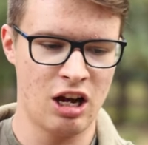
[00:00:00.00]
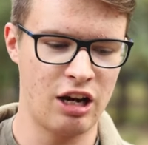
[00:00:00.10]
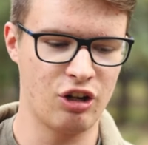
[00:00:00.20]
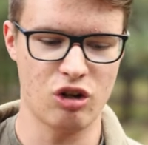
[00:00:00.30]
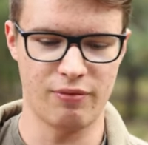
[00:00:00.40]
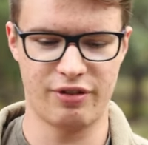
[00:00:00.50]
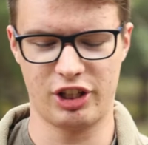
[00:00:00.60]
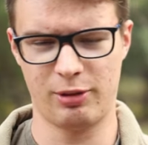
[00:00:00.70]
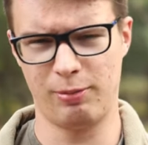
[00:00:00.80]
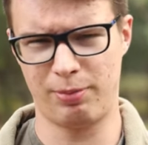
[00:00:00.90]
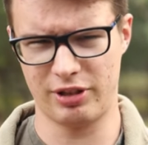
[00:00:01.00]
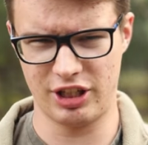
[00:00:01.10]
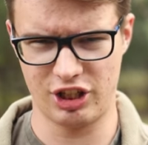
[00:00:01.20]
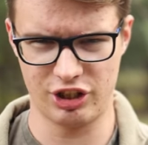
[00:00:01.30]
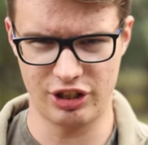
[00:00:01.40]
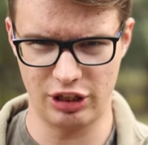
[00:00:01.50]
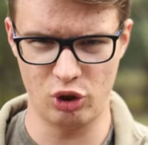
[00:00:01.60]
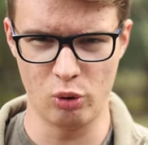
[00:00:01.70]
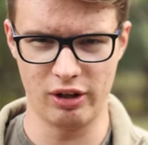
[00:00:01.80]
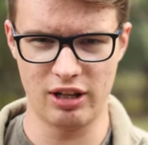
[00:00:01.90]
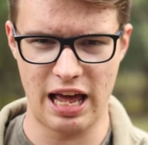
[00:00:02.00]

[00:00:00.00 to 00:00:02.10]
uncomfortable positions that you will